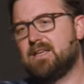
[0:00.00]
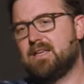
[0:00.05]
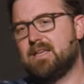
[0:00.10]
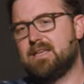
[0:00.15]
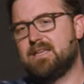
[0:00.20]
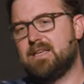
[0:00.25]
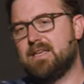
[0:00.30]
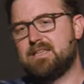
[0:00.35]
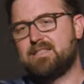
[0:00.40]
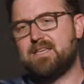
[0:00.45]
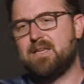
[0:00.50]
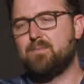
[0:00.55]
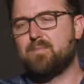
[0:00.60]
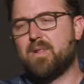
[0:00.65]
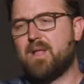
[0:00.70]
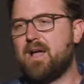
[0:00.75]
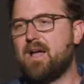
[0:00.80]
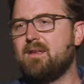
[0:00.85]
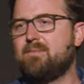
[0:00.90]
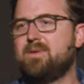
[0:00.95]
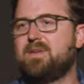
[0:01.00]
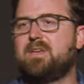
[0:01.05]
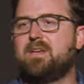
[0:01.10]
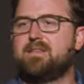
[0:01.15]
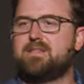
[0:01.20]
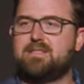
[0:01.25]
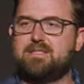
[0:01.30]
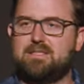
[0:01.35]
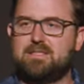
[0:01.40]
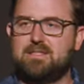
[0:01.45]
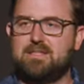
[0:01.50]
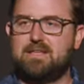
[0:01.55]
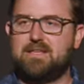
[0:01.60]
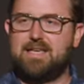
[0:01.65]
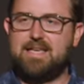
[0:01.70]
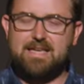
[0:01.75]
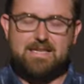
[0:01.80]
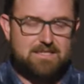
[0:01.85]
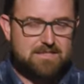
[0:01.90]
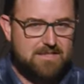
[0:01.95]
is he blind because
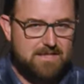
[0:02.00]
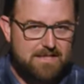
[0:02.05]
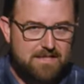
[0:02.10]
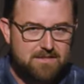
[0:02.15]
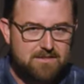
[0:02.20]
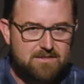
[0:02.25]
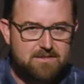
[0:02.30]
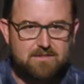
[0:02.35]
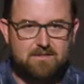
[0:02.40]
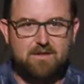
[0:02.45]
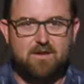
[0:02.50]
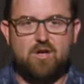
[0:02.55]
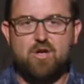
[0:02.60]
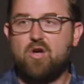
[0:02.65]
he sinned